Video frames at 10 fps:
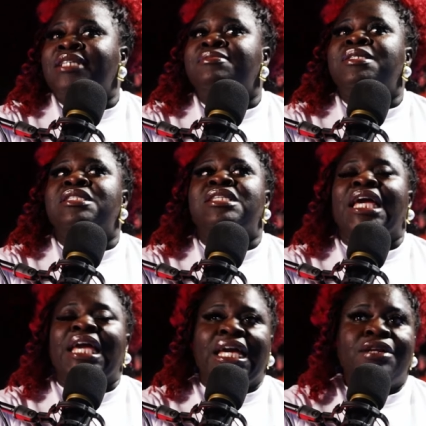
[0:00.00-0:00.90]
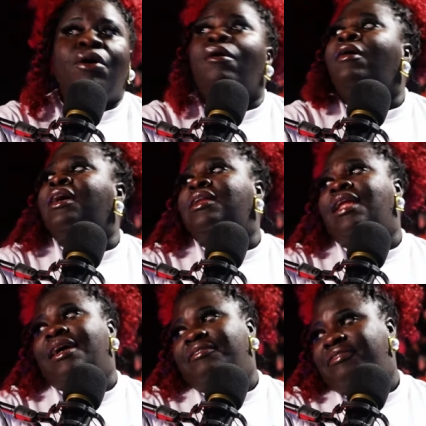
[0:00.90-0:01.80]
has been singing all her
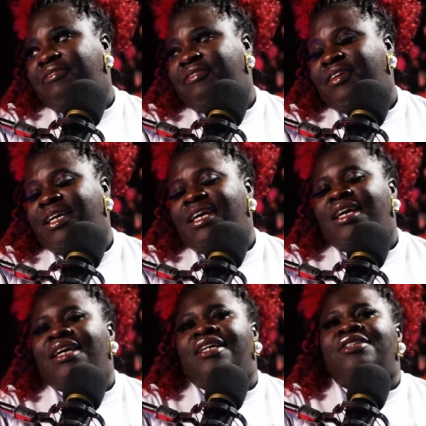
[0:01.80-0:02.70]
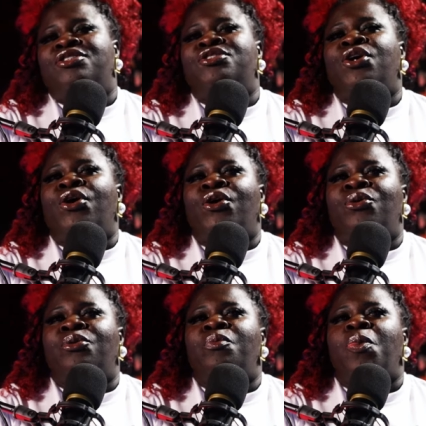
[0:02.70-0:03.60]
life.
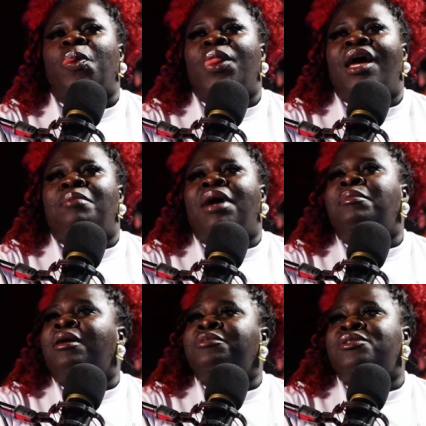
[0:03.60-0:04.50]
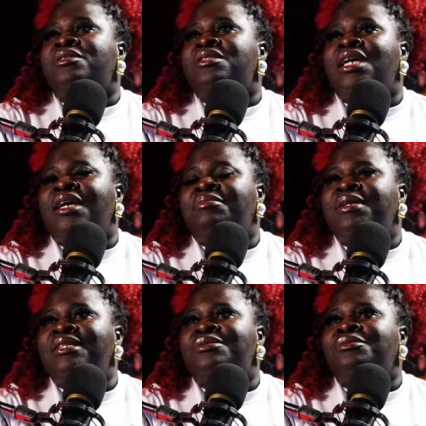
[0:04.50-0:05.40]
So, my mom used to take
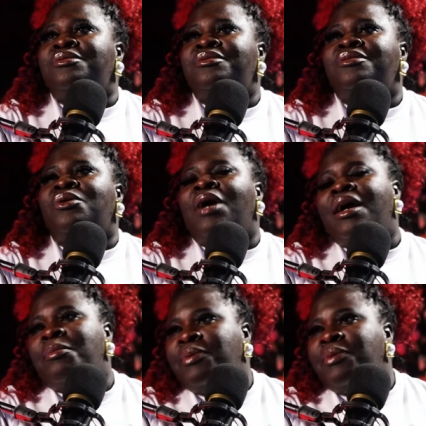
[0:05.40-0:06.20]
me to choir